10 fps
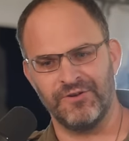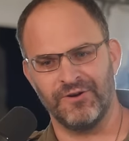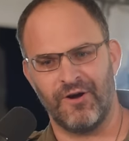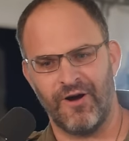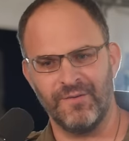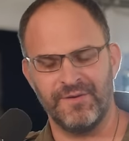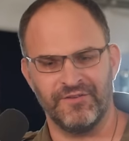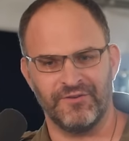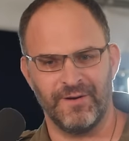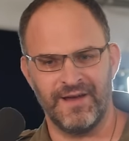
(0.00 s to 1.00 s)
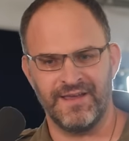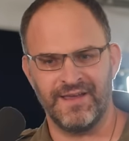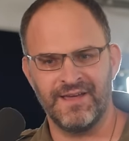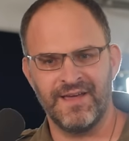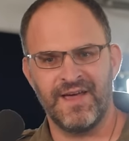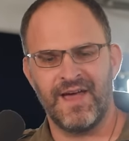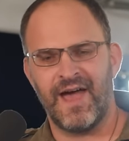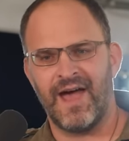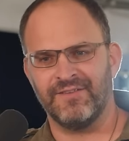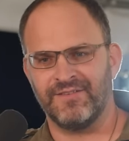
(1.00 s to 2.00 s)
your army is already,
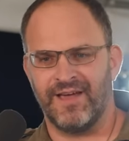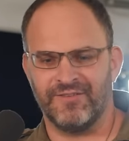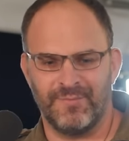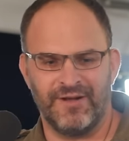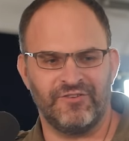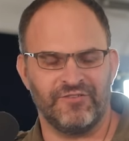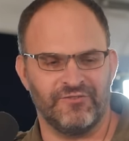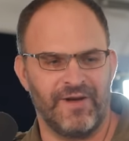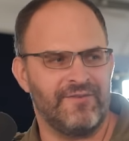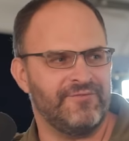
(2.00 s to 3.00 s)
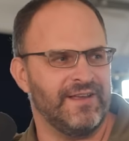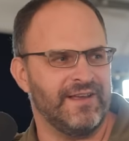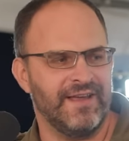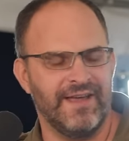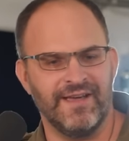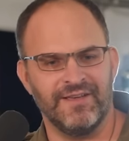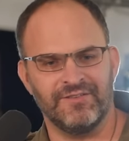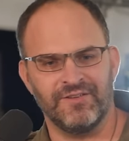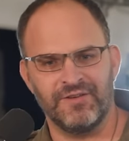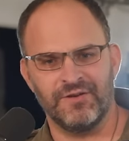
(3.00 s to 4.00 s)
as much as drafting
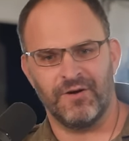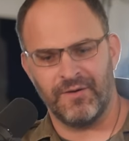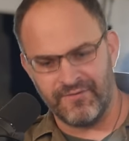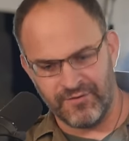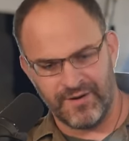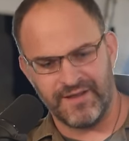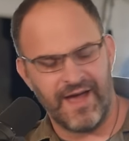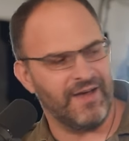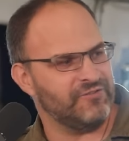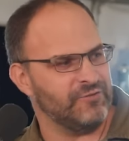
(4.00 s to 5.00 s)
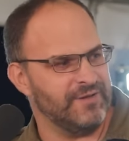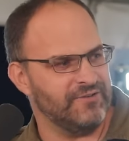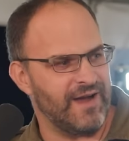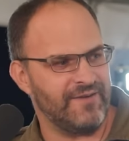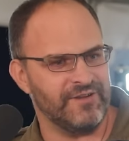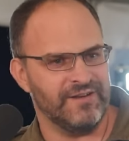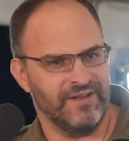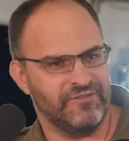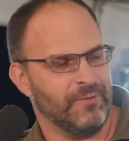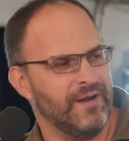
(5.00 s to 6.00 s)
is, you know, everybody has to be drafted,
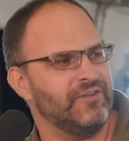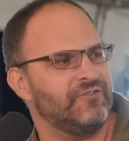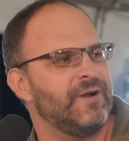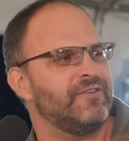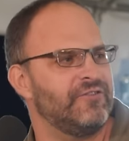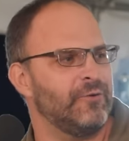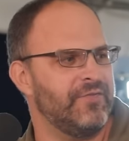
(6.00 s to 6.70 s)
it's already stretched so